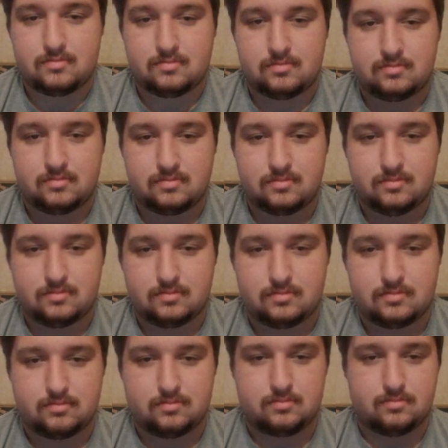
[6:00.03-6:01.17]

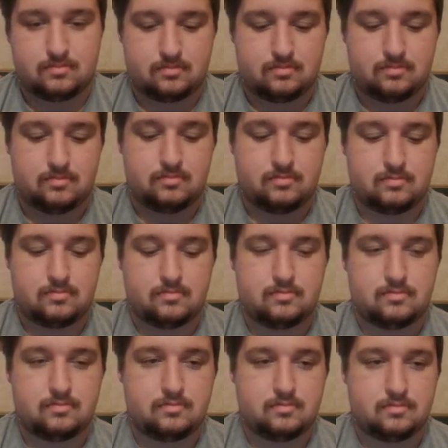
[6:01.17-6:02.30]

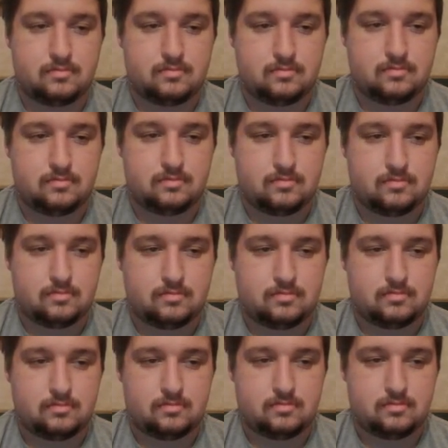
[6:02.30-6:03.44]

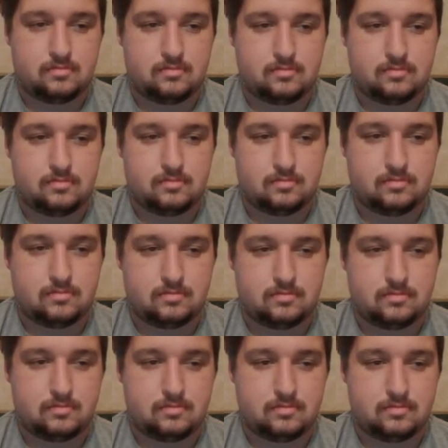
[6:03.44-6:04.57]

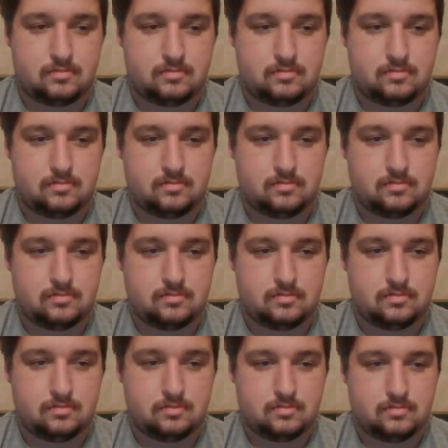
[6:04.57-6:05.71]

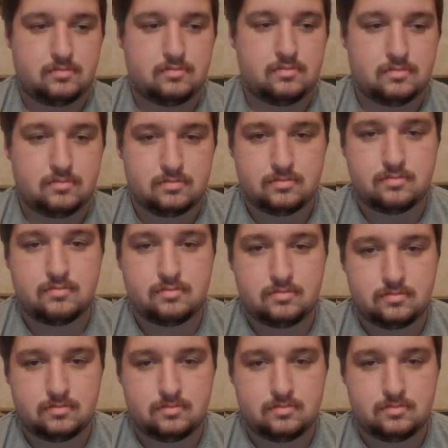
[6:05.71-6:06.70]
(not speaking)